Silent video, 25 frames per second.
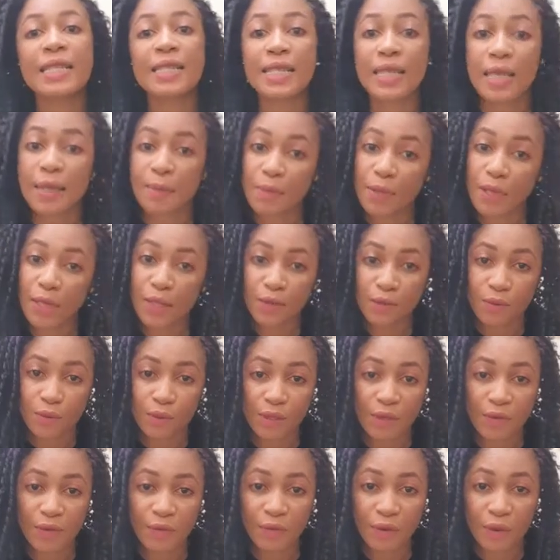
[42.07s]
deep into
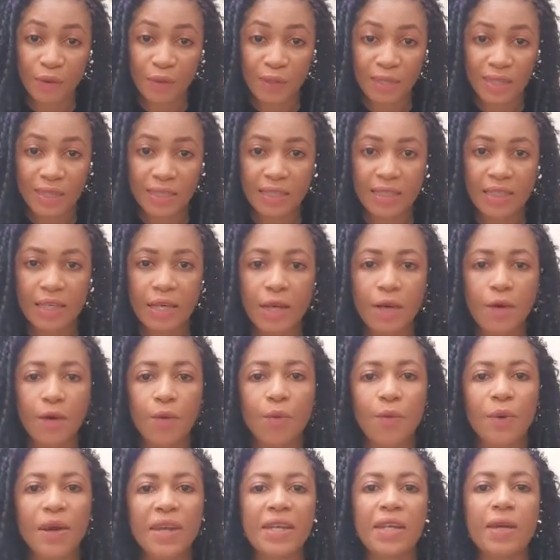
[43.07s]
the forest
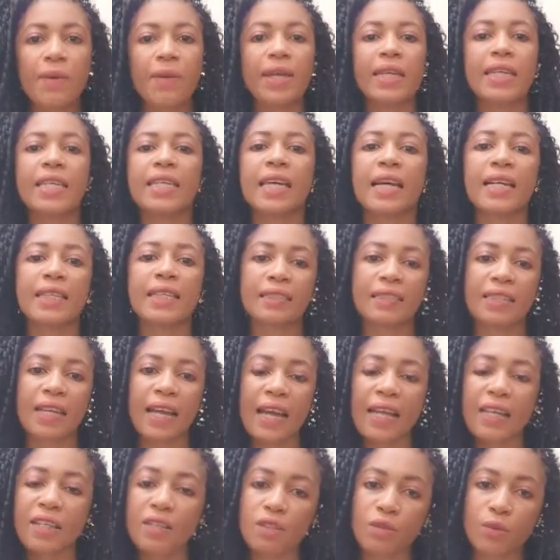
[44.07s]
where they were either
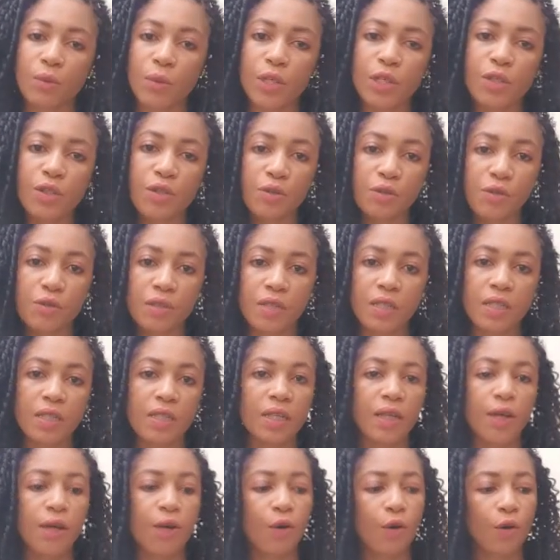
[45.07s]
tied to a tree